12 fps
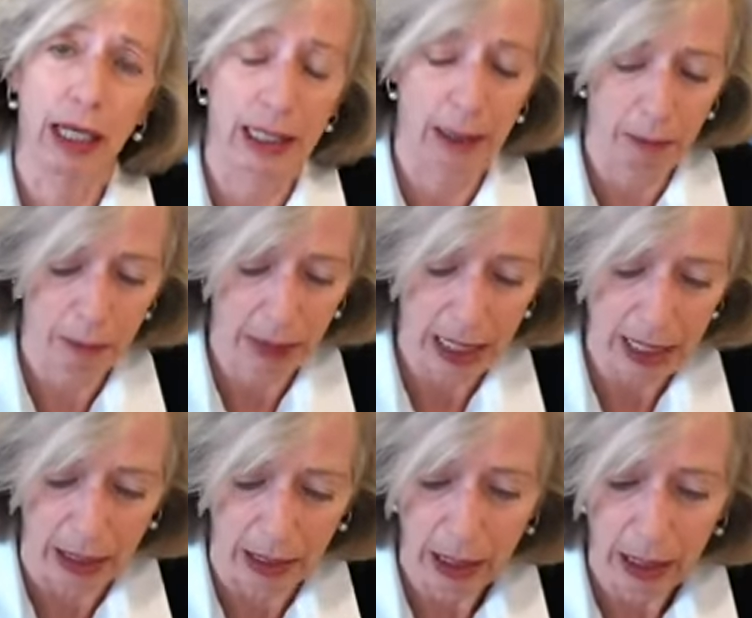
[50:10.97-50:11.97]
And
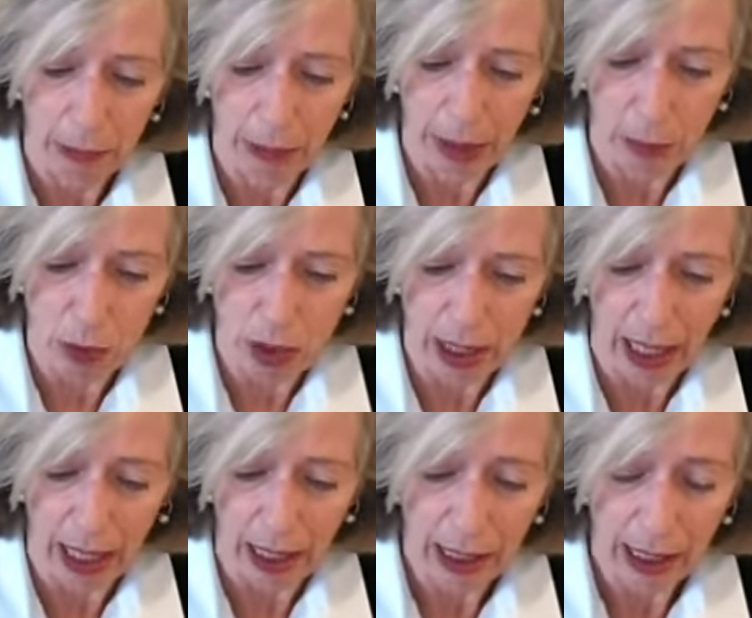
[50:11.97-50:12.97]
Minister Bemoussa